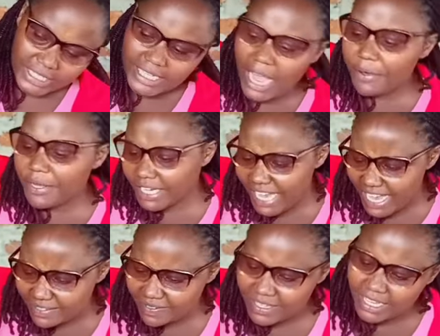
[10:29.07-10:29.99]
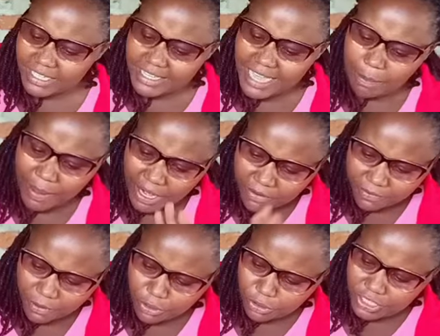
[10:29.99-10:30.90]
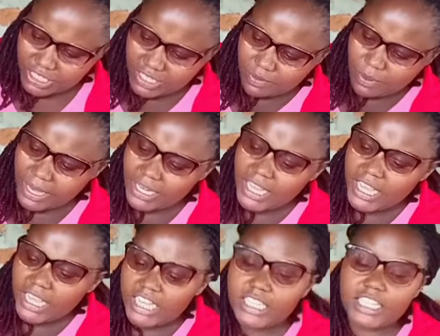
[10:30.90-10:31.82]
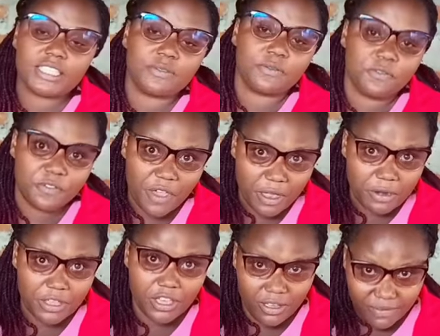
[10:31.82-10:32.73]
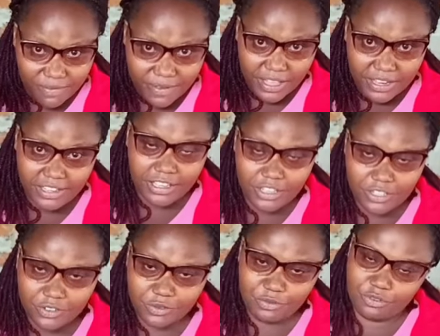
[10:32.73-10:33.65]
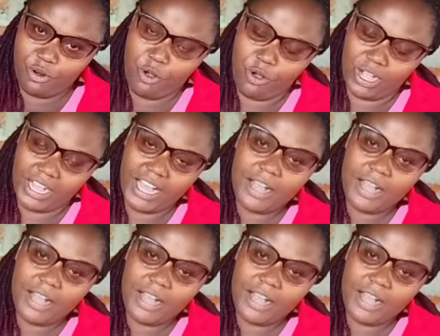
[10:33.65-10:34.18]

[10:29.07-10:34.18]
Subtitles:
Now in case they jump and fall on this one, it is very, very strong.